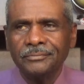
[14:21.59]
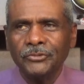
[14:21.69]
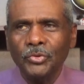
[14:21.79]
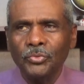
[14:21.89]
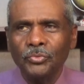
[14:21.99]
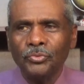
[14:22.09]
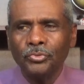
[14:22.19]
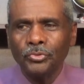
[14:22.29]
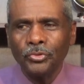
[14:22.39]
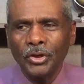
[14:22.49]
to
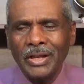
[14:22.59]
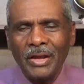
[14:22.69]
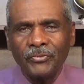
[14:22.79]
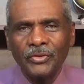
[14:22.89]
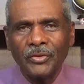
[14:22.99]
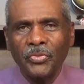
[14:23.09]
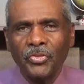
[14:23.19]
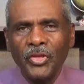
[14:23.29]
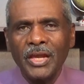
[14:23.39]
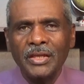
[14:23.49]
run after
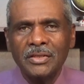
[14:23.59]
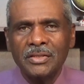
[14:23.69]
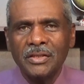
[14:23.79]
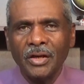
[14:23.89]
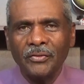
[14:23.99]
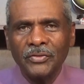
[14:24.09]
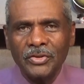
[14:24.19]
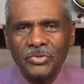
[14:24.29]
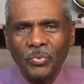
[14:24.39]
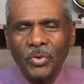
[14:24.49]
things of
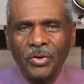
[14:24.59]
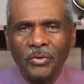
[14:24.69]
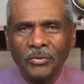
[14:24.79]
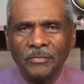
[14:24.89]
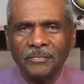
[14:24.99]
this world